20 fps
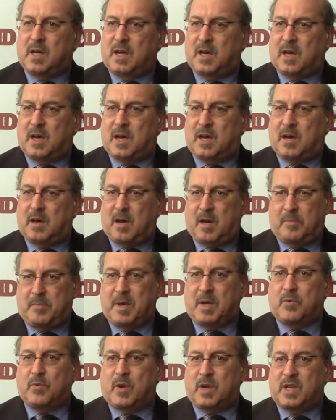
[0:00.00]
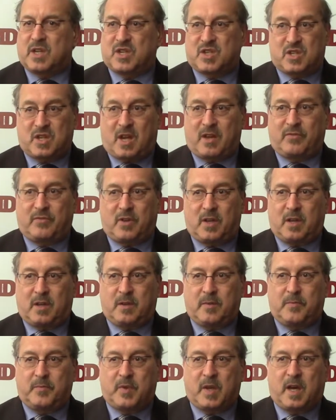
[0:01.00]
uh, a big one is safety.
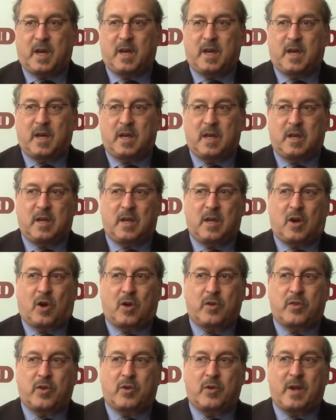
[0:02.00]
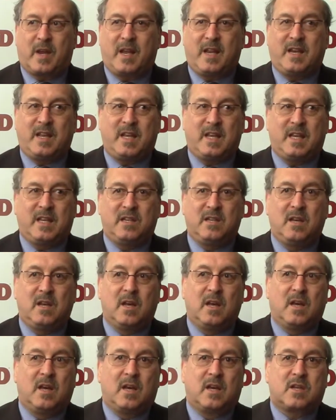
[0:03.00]
Uh, it, are there any
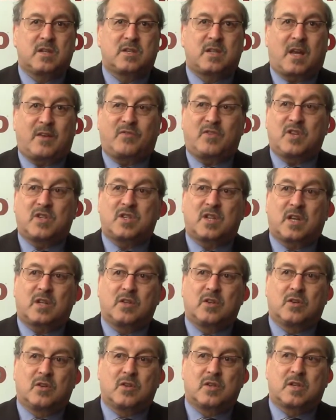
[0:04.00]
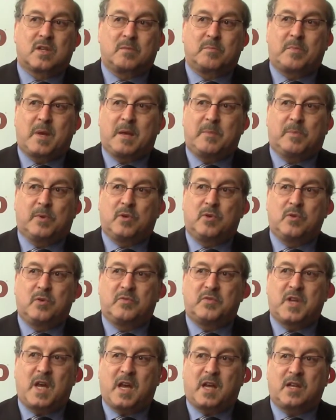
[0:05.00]
safety signals in people
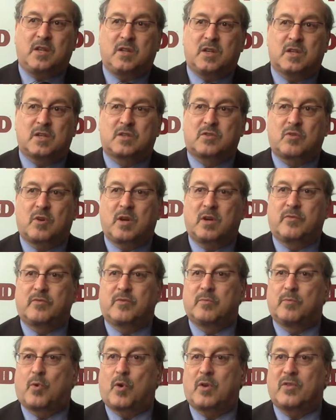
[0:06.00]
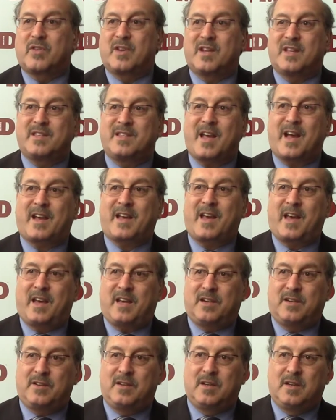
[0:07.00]
who've taken this drug for more than a
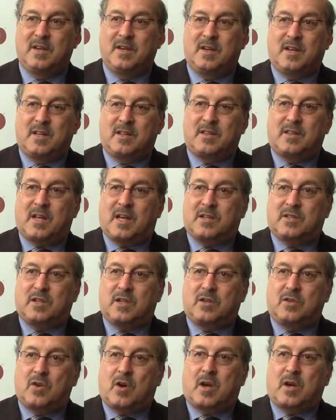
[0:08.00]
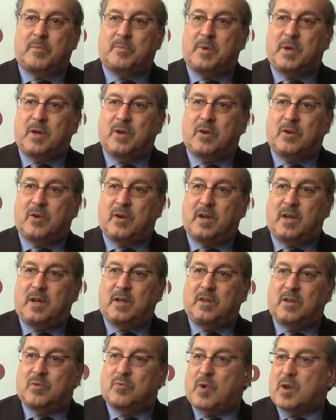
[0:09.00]
decade? that did not appear
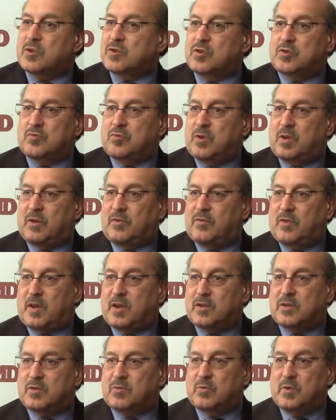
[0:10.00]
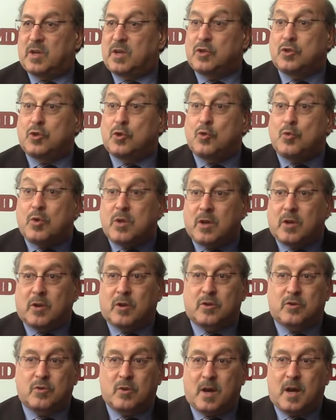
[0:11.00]
in the registry phase three two
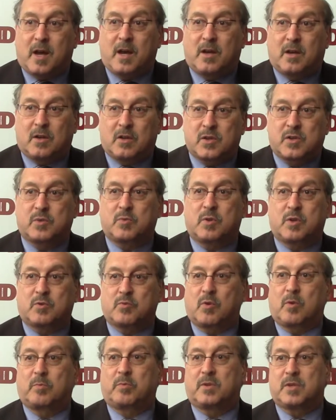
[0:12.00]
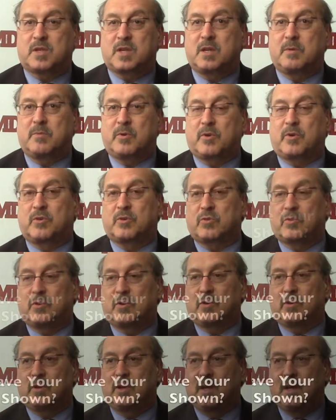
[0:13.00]
year trials, which were placebo
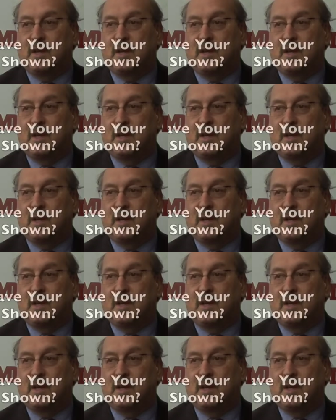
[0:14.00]
controlled.